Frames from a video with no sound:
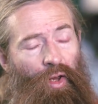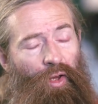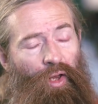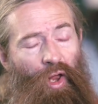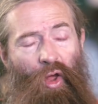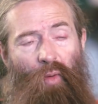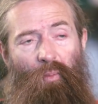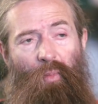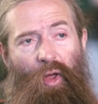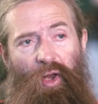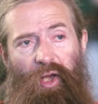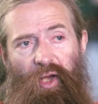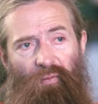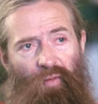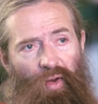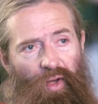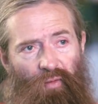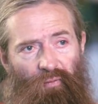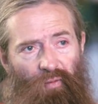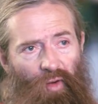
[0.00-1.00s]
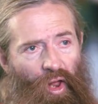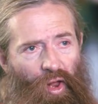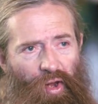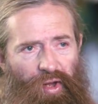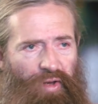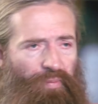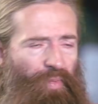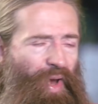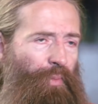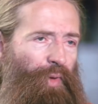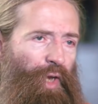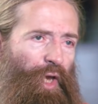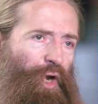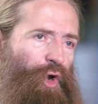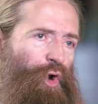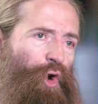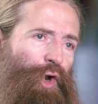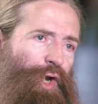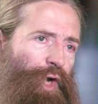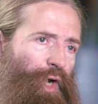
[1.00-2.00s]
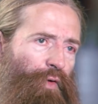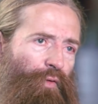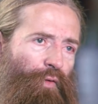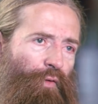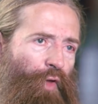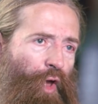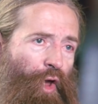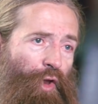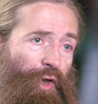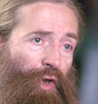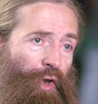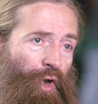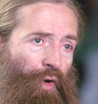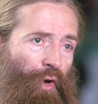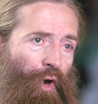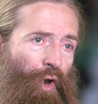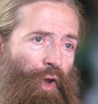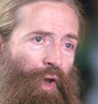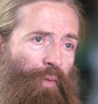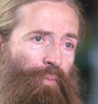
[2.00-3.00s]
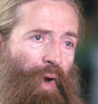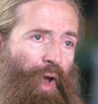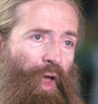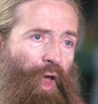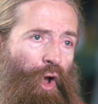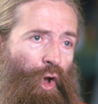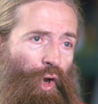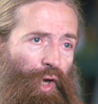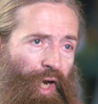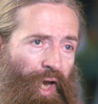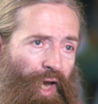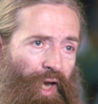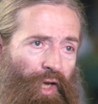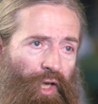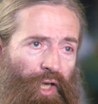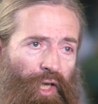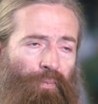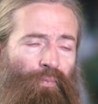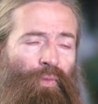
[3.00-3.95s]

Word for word: So most of us have lost maybe a quarter of those neurons by old age.